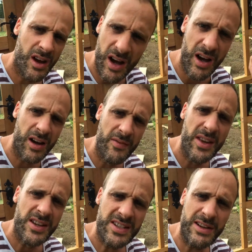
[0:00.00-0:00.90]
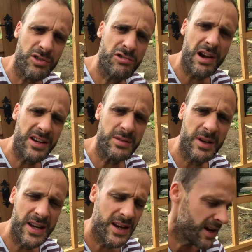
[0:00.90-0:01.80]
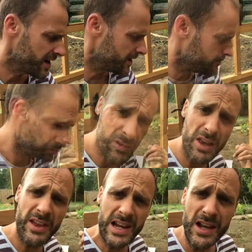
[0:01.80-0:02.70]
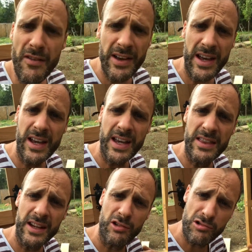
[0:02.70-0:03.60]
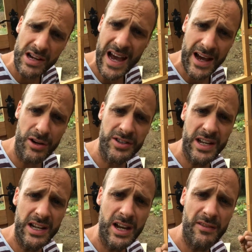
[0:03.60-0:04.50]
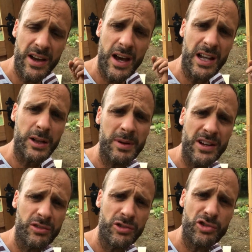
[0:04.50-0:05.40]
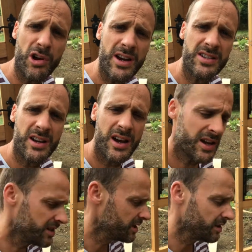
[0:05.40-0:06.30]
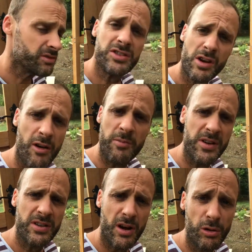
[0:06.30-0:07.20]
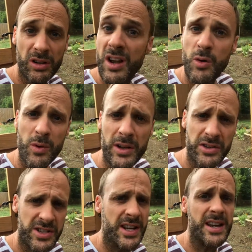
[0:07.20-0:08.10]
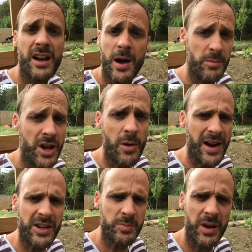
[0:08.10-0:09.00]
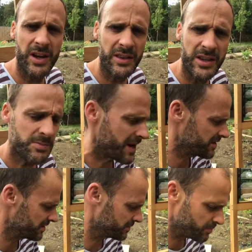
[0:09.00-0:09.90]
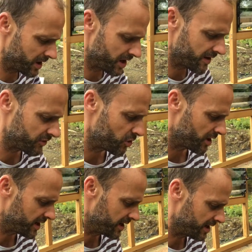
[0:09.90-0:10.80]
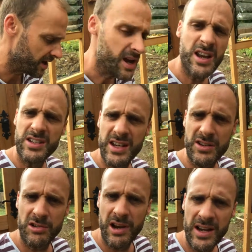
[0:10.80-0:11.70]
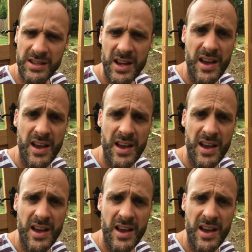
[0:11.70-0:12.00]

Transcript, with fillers: uh, sounds great to me. Um, they love it in the greenhouse. They love it a little bit on the dry side. So I've been told, we'll see. I'm no expert in these matters, but I've got here six or eight